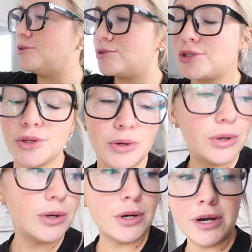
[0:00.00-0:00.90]
you
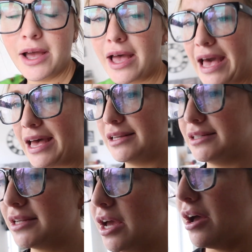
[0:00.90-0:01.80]
saw,
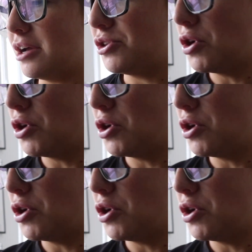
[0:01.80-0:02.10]
and I